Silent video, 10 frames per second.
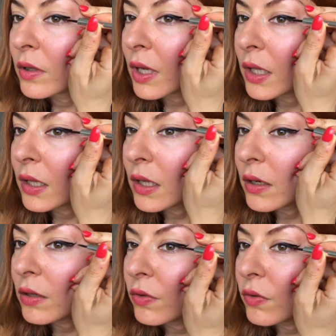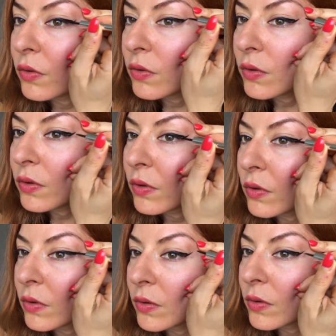And then I do
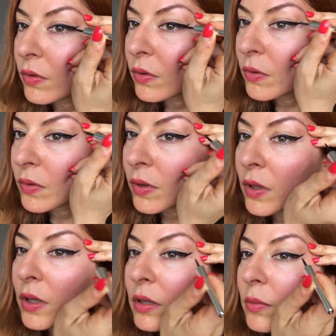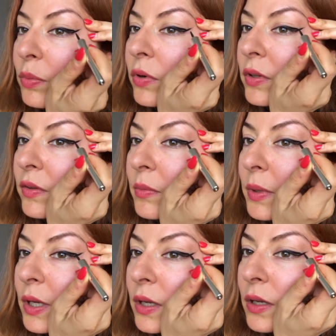the pointy
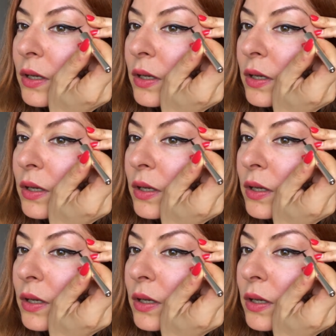bit.